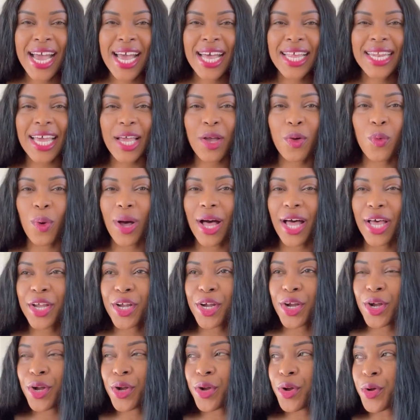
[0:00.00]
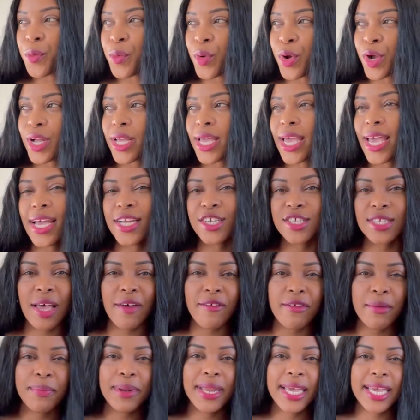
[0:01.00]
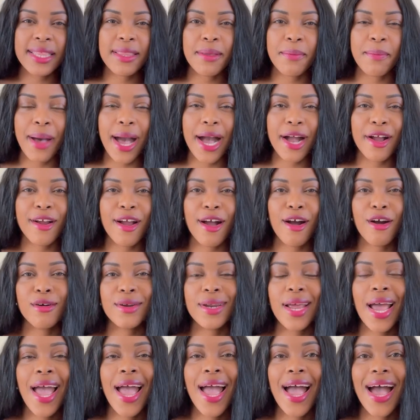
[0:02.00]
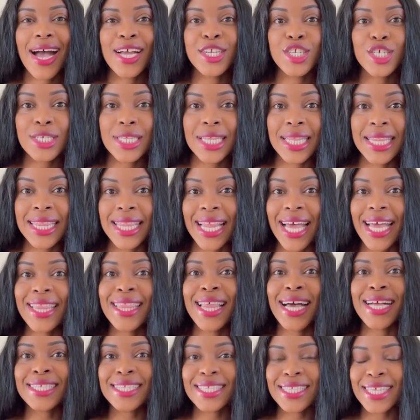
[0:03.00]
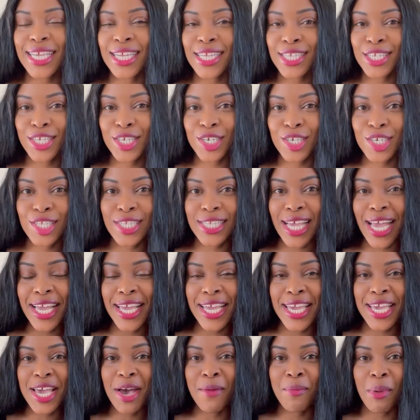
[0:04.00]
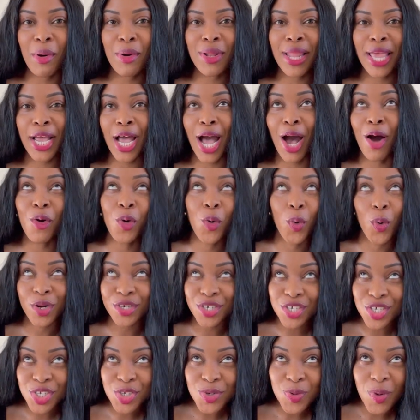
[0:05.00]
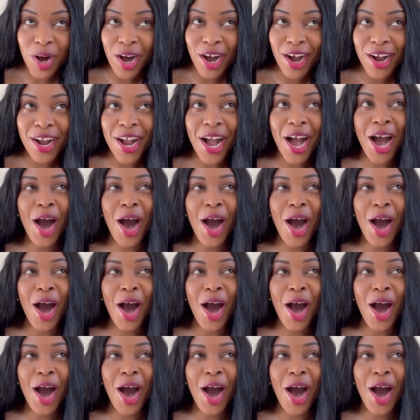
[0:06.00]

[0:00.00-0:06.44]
Like while you're working, just have it playing in the background and just let that sink into your psyche about like how gorgeous you are,